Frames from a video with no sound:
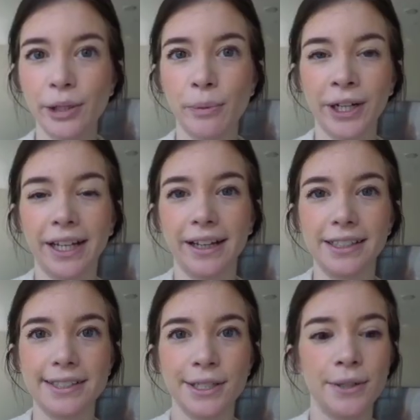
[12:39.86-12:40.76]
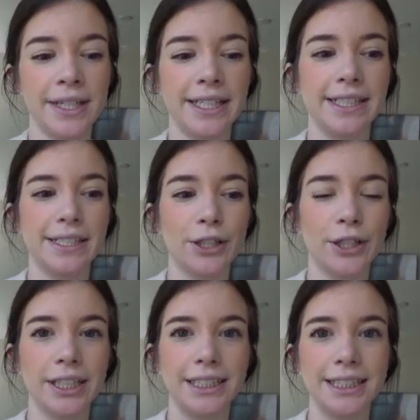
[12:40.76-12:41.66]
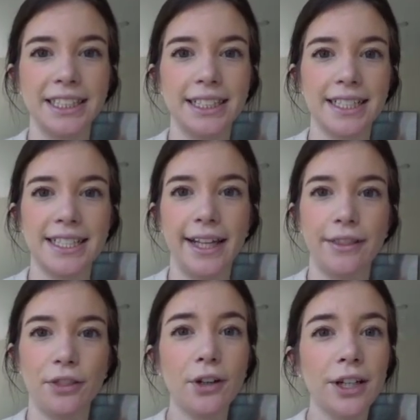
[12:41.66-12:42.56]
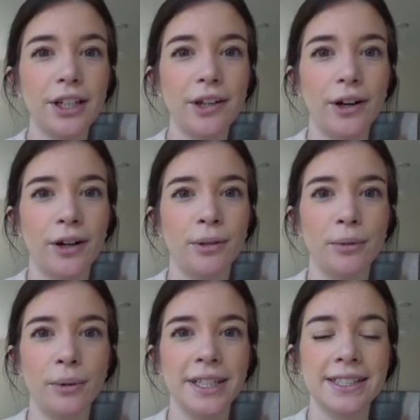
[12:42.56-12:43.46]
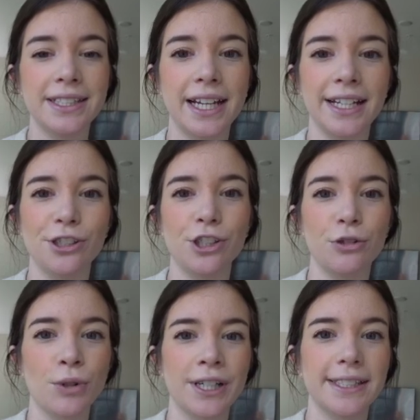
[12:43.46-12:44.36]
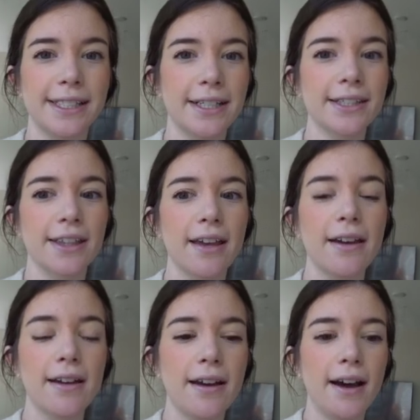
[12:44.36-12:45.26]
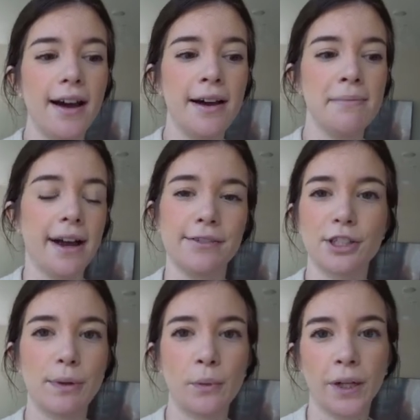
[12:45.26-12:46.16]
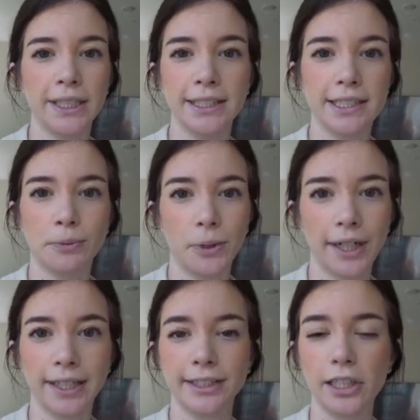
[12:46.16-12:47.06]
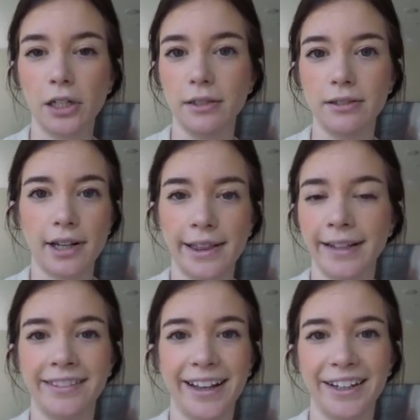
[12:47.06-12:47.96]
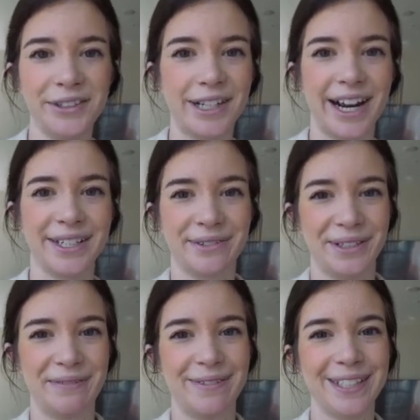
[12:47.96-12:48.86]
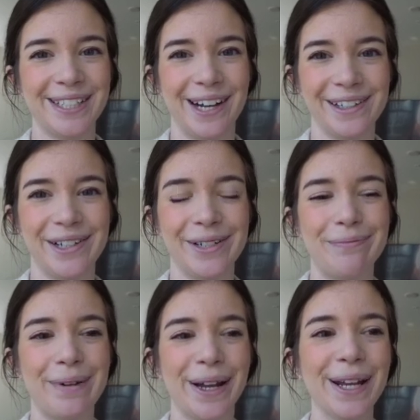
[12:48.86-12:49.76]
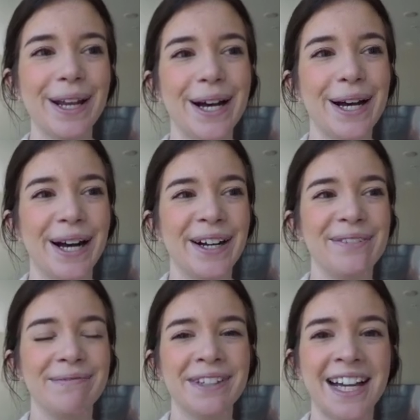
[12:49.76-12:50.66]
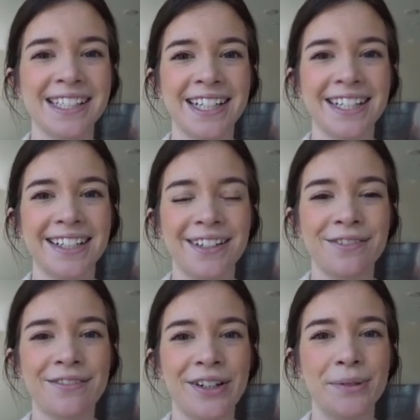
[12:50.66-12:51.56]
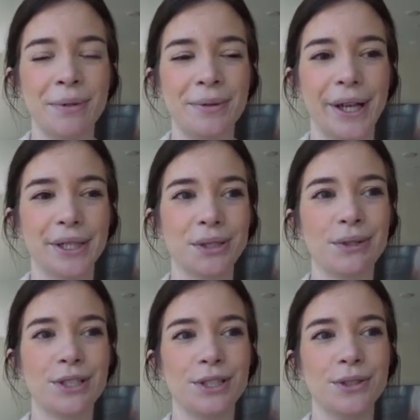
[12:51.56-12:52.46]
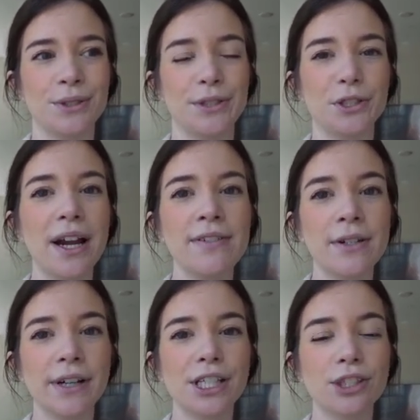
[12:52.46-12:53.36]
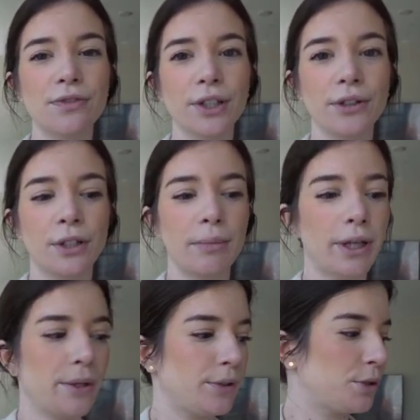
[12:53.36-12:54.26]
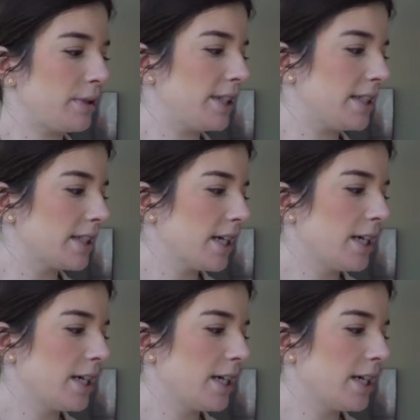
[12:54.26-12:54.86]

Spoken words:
Morning guys, so it is currently 10:30 on Wednesday, January 6th. I've just been working this morning, so nothing that you guys really missed out on, but last night I didn't film, but we actually went to the driving range for a little bit, which was